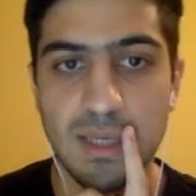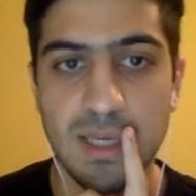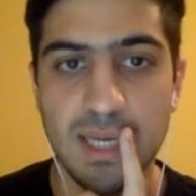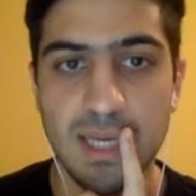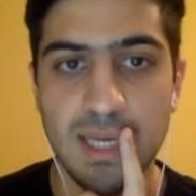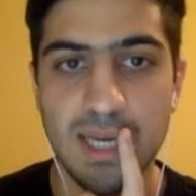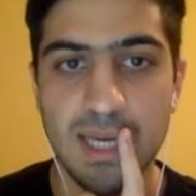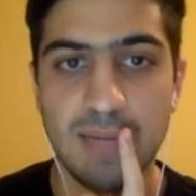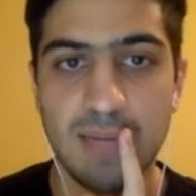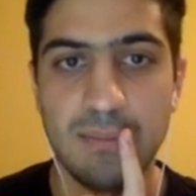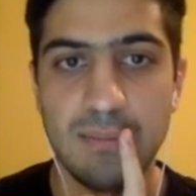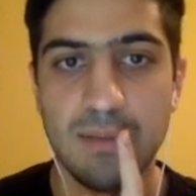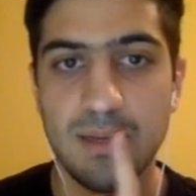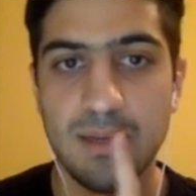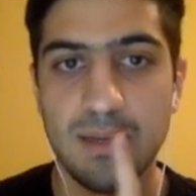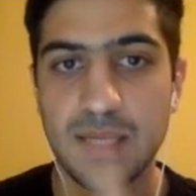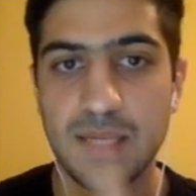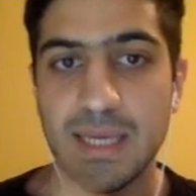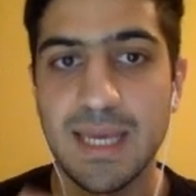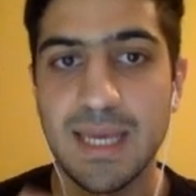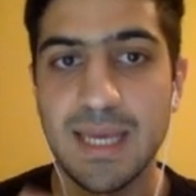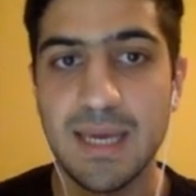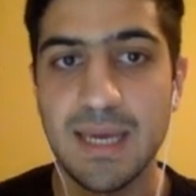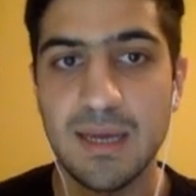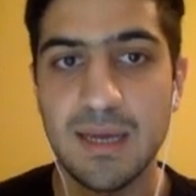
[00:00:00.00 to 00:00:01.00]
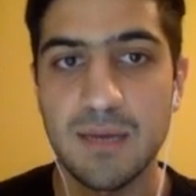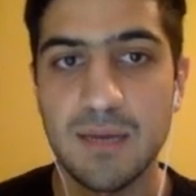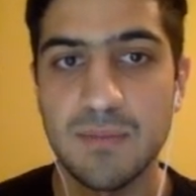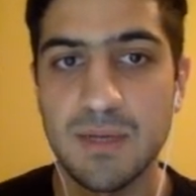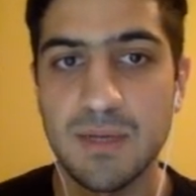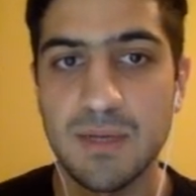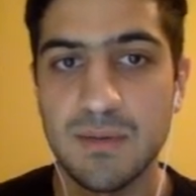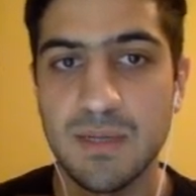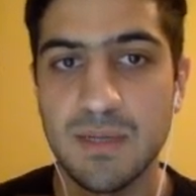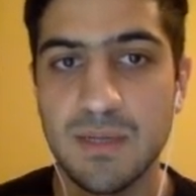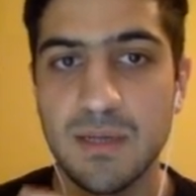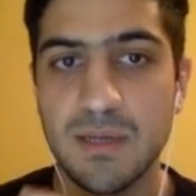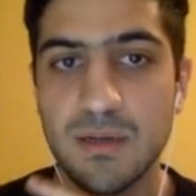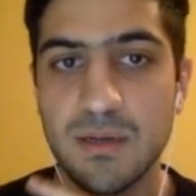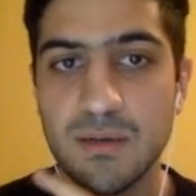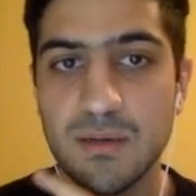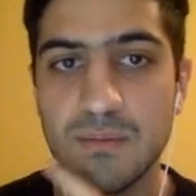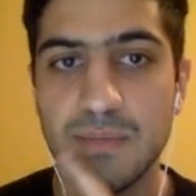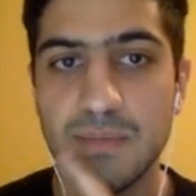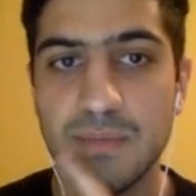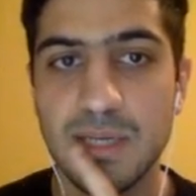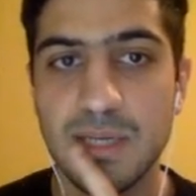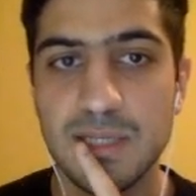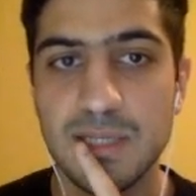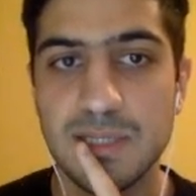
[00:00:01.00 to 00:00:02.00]
And he can't come down here
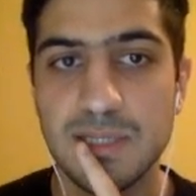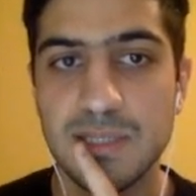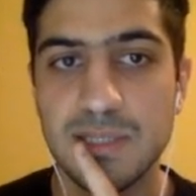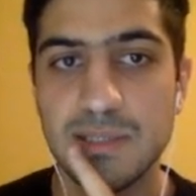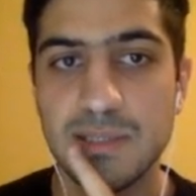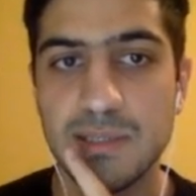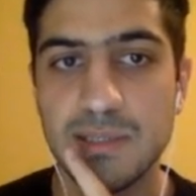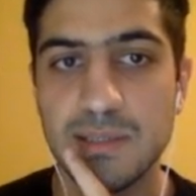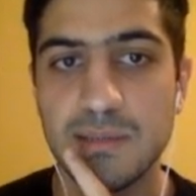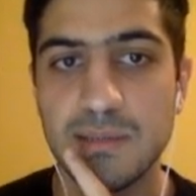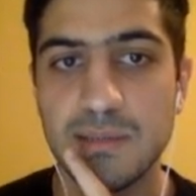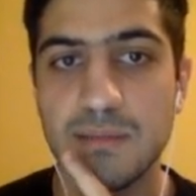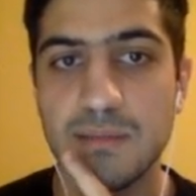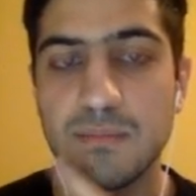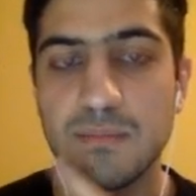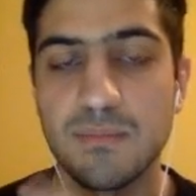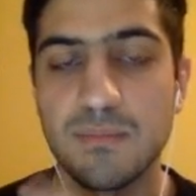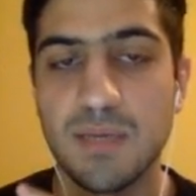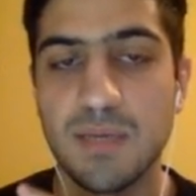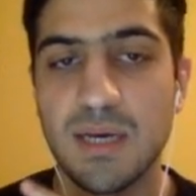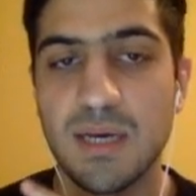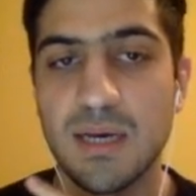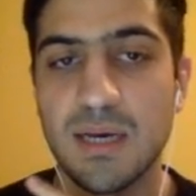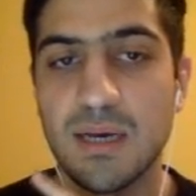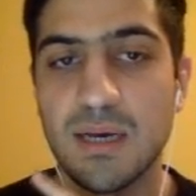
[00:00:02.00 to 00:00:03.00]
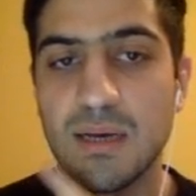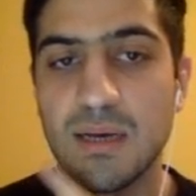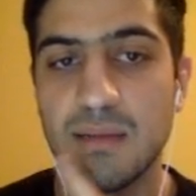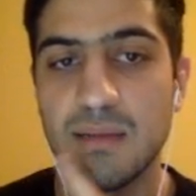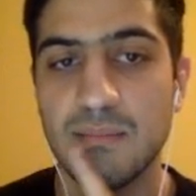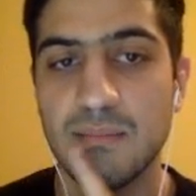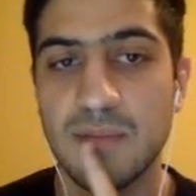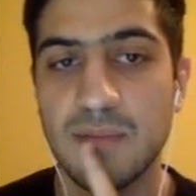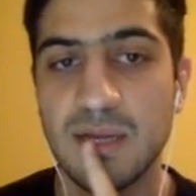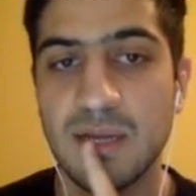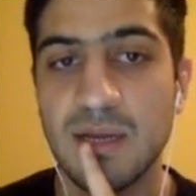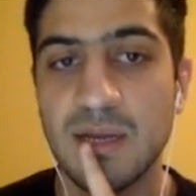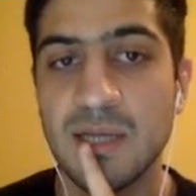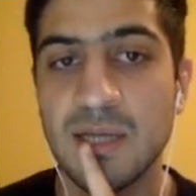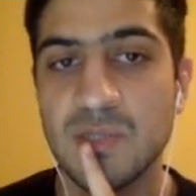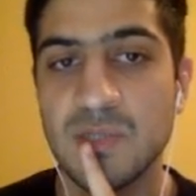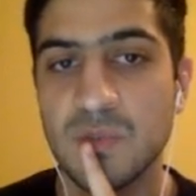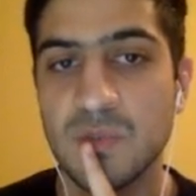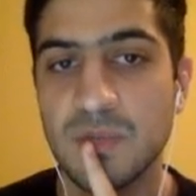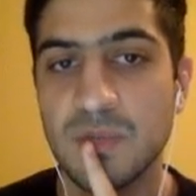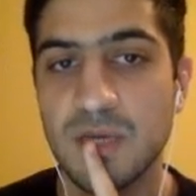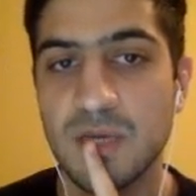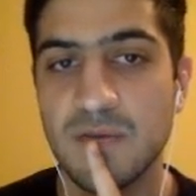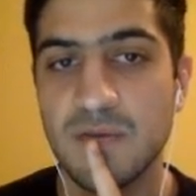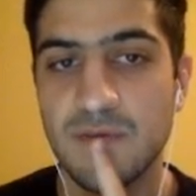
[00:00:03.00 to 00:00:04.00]
because my knight will
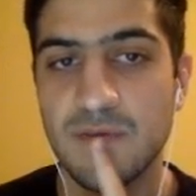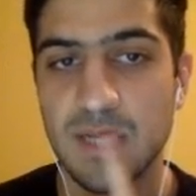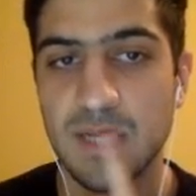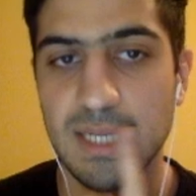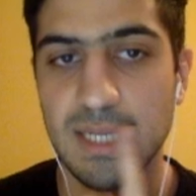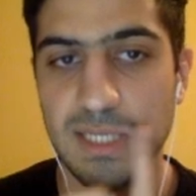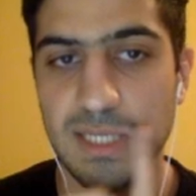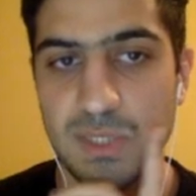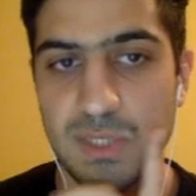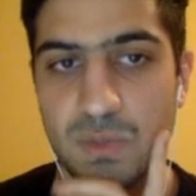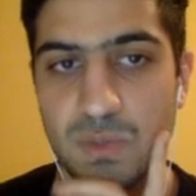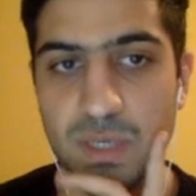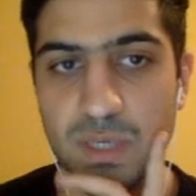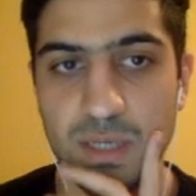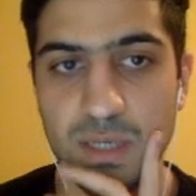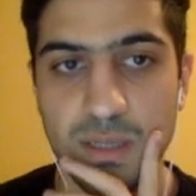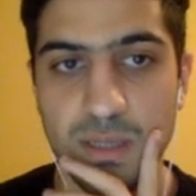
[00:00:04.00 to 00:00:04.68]
be covering that square.